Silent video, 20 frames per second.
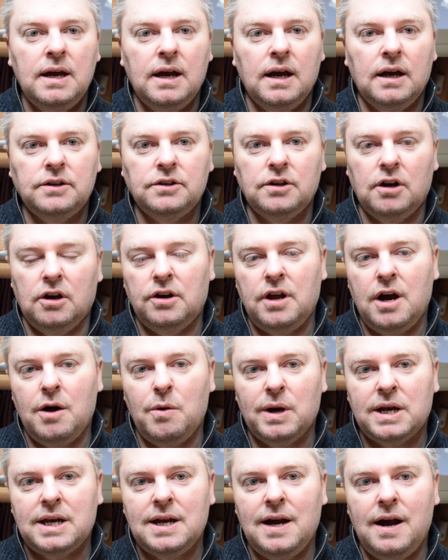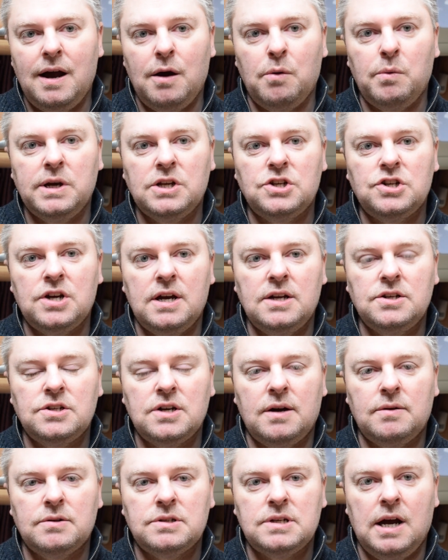and on our car we change
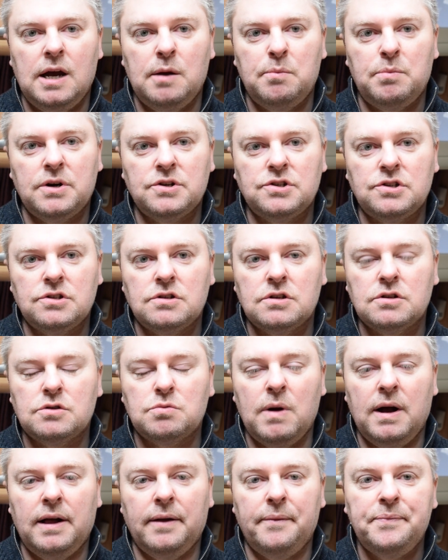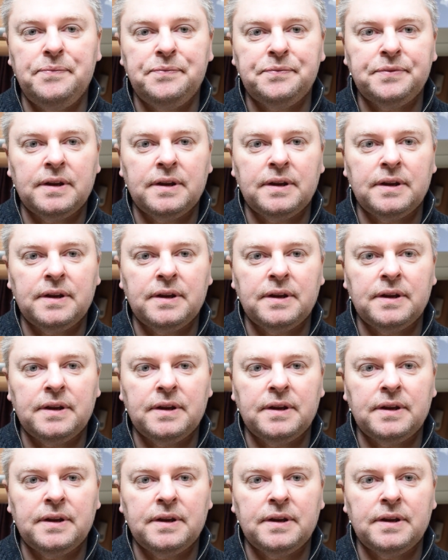our tyre pressures as well